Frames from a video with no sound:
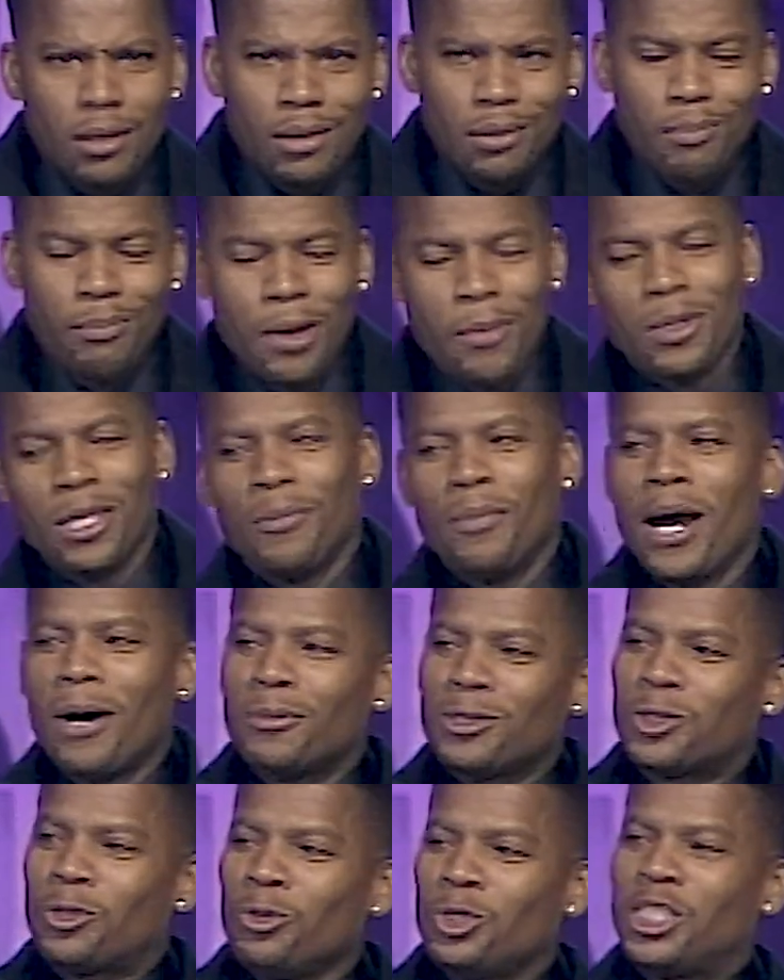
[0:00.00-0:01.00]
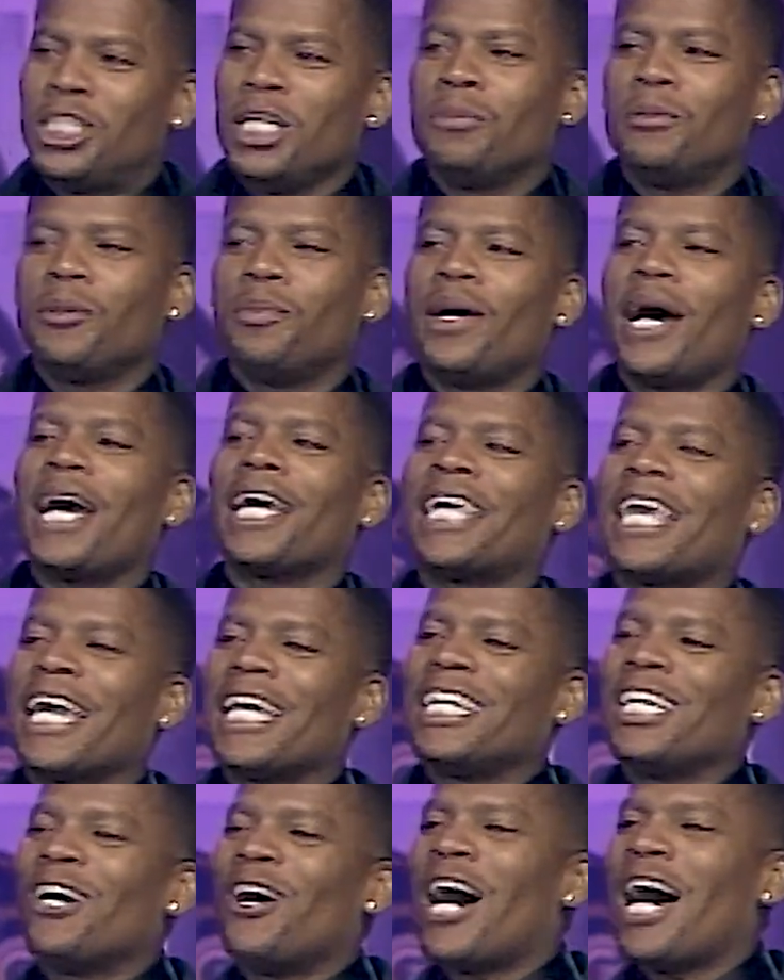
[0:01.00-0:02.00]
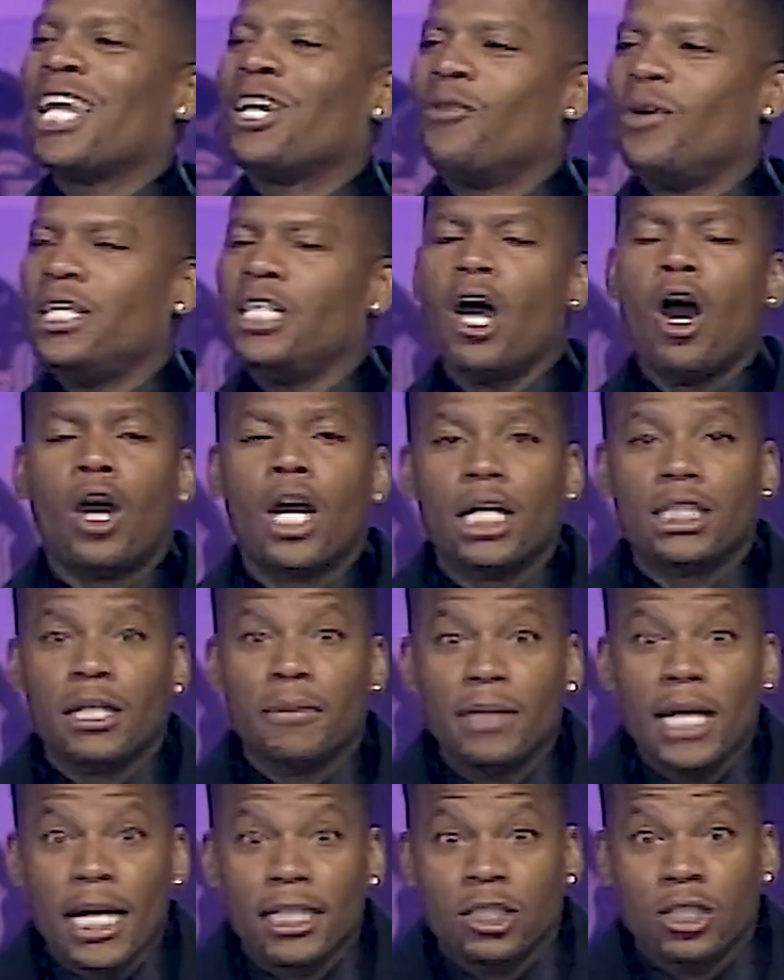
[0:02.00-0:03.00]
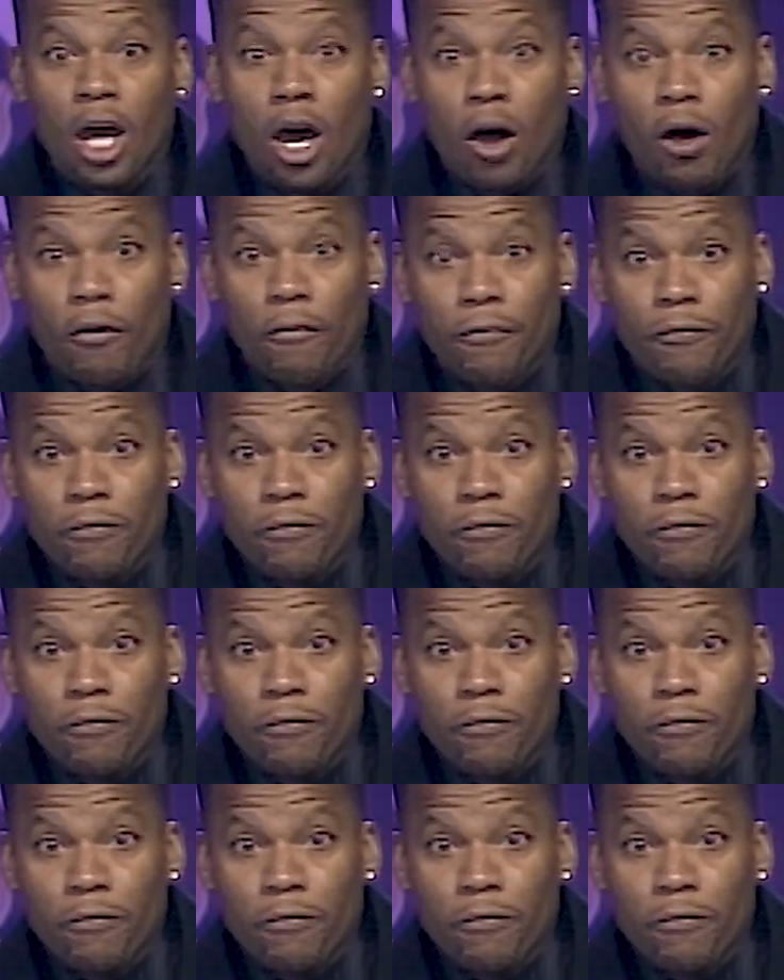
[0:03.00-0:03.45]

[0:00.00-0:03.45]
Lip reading: Remember, your mom was too cheap to buy candy on Halloween. Y'all cut them lights off.